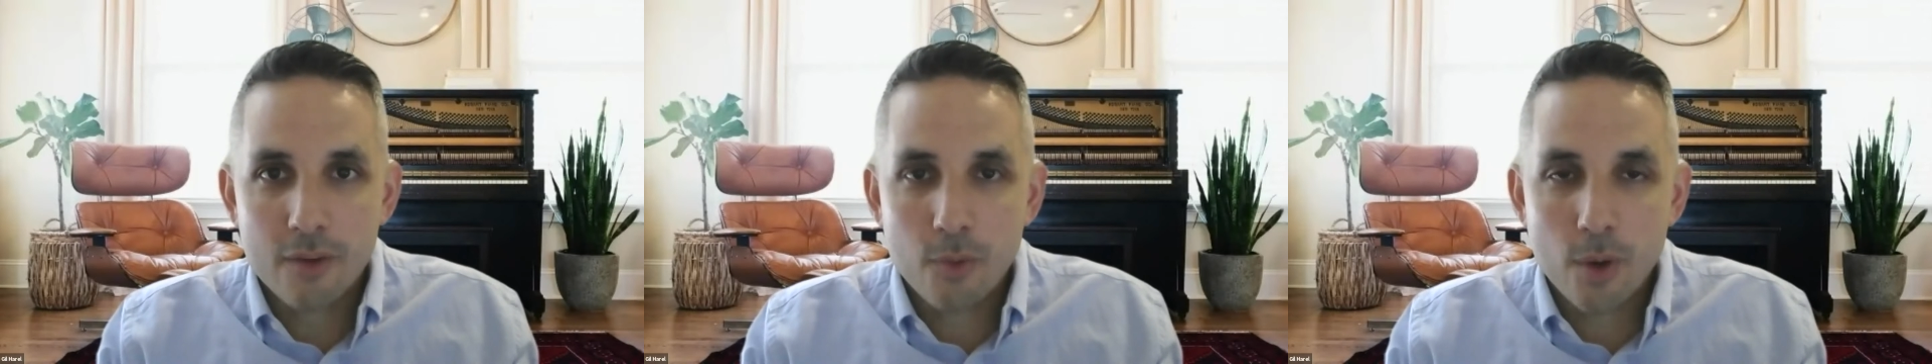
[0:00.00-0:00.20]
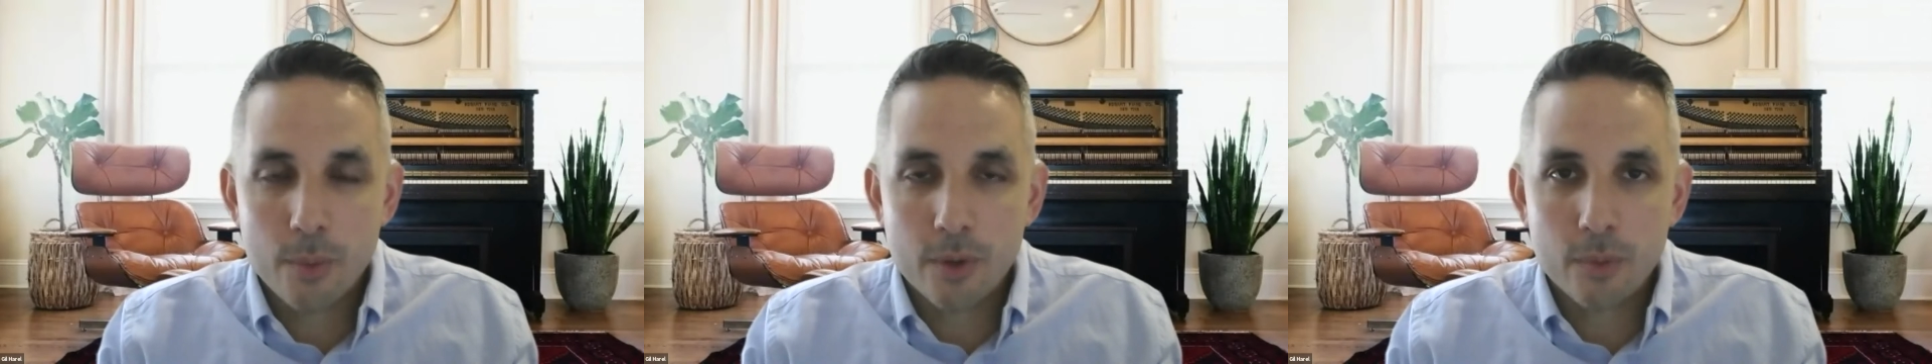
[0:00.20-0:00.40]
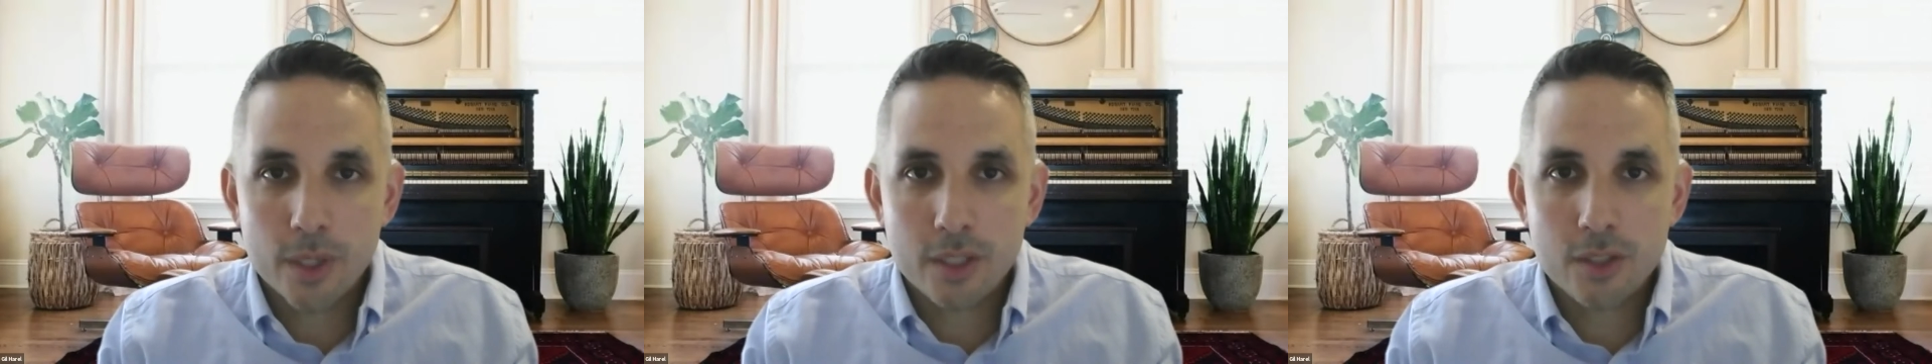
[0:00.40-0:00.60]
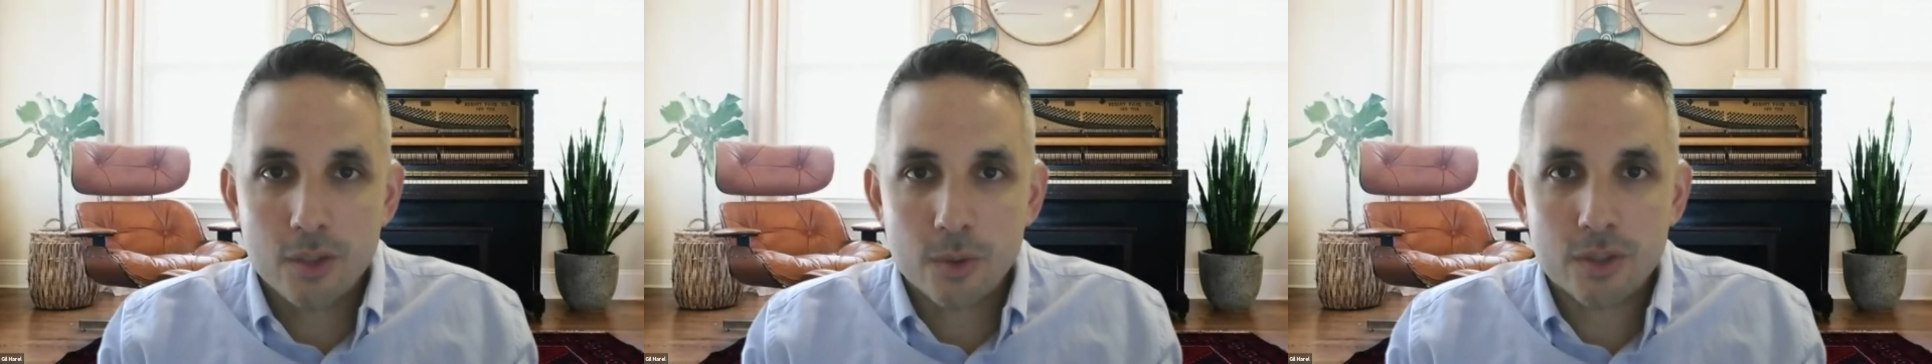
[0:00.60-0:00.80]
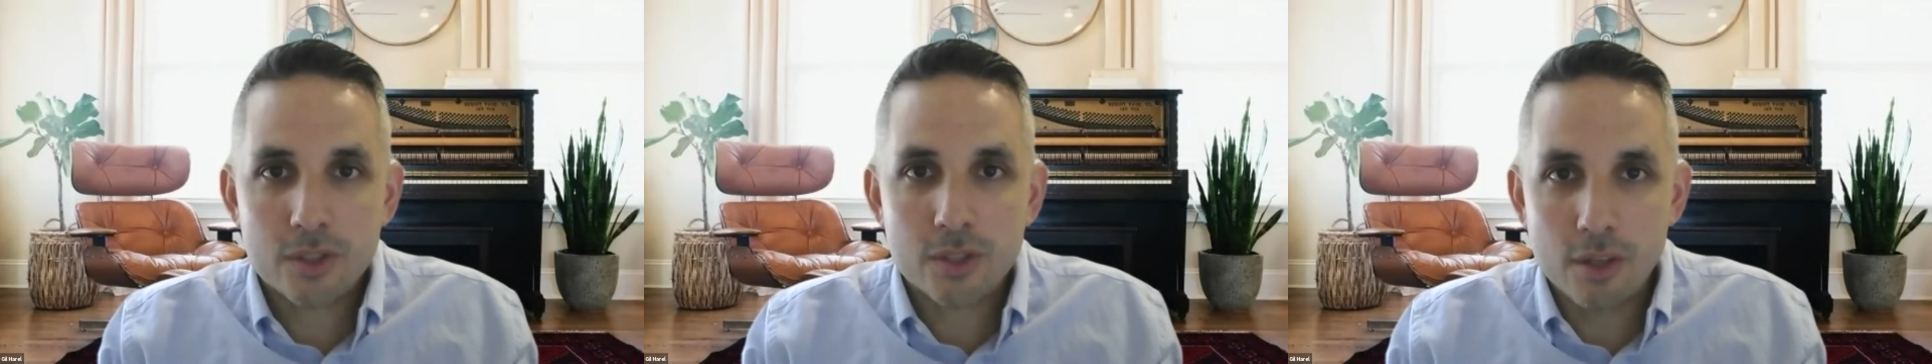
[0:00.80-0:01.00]
we were to really do
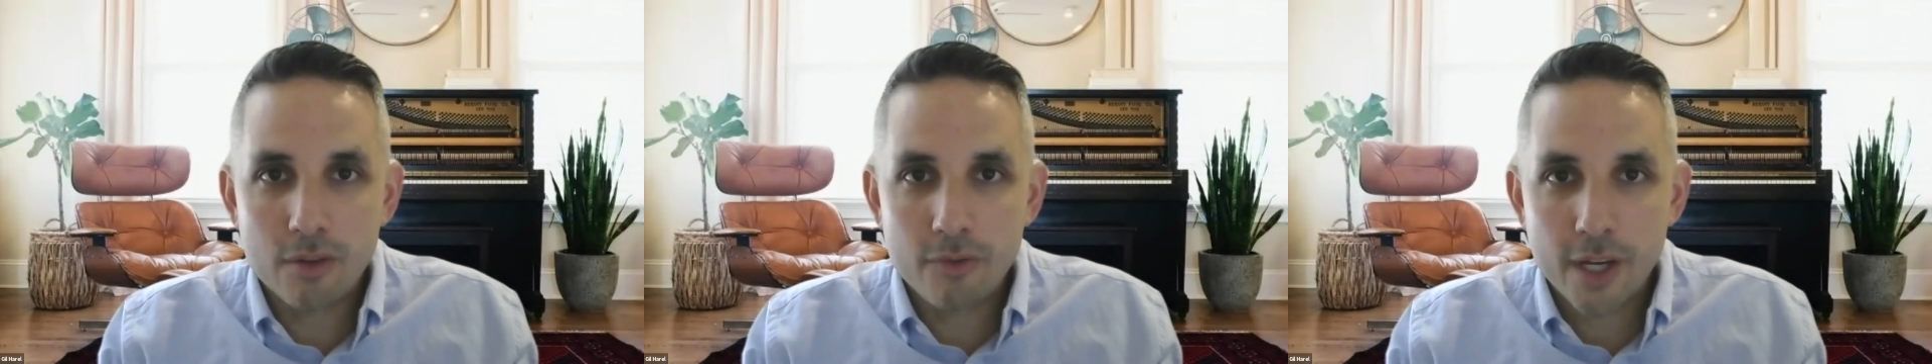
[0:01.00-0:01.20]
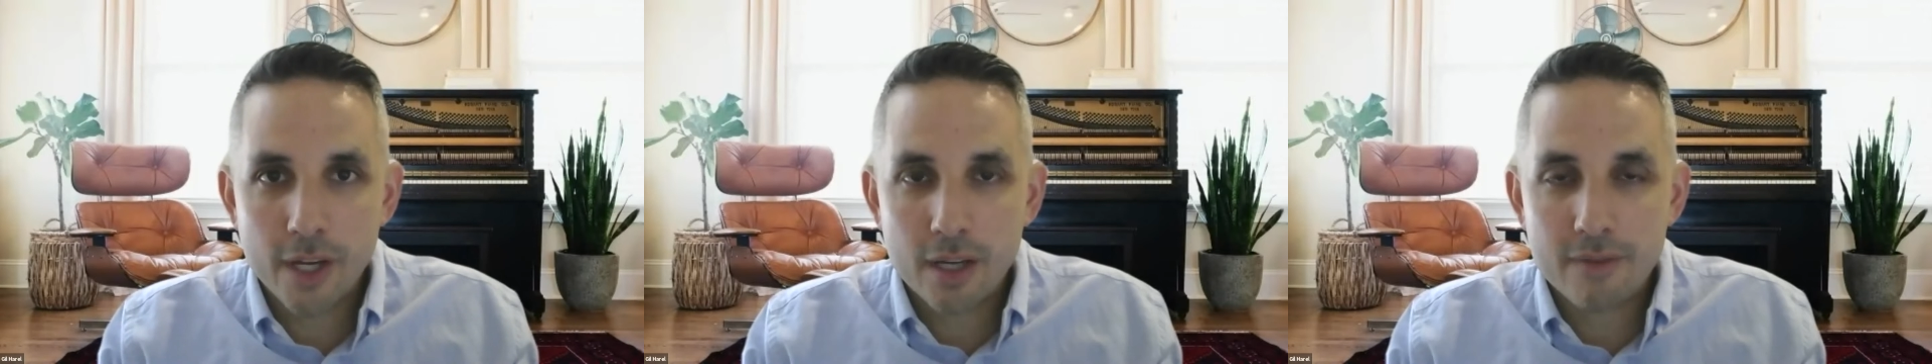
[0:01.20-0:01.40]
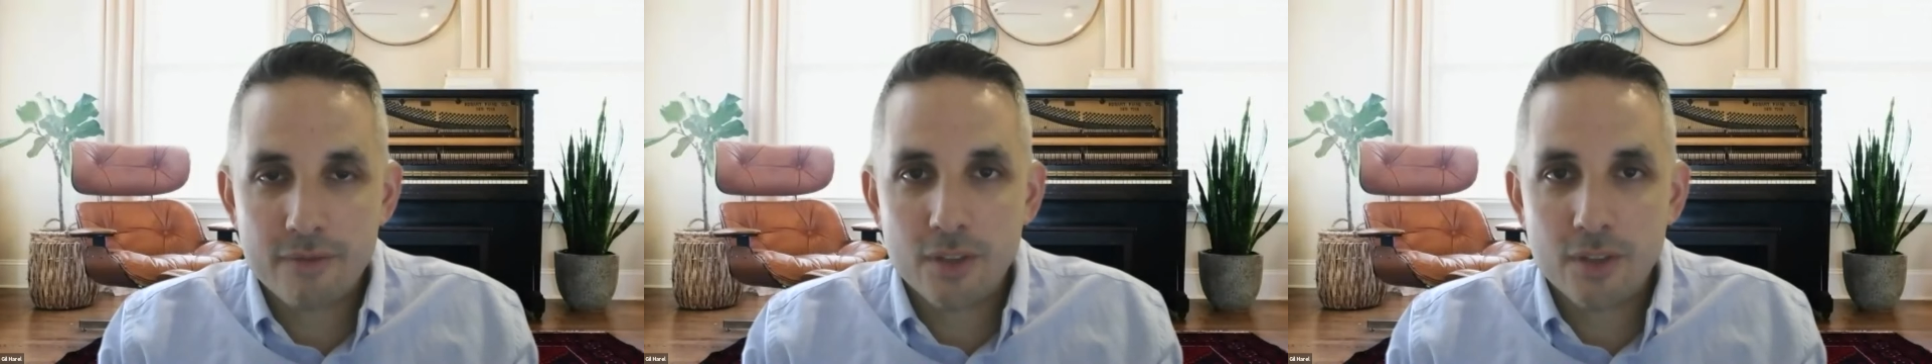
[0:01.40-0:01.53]
a survey of